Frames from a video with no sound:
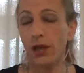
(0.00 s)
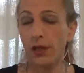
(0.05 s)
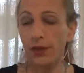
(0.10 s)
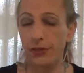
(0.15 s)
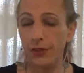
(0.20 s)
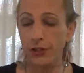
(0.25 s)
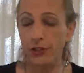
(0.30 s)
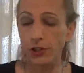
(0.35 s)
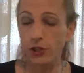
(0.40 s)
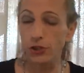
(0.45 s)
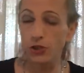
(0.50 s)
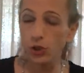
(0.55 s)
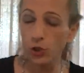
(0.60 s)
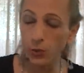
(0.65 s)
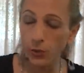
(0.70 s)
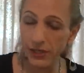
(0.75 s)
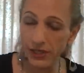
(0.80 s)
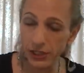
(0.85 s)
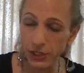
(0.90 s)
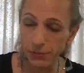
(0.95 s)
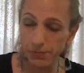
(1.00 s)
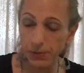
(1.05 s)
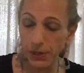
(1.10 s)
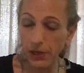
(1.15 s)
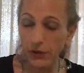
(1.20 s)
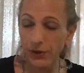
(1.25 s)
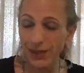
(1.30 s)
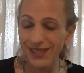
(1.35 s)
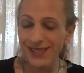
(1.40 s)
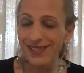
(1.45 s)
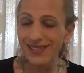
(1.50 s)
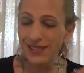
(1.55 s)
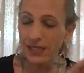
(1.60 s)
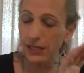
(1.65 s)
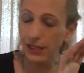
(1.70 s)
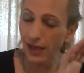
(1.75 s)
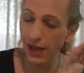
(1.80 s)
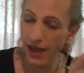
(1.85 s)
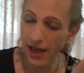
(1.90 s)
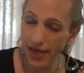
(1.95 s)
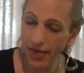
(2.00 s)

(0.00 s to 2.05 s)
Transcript: This is you experiencing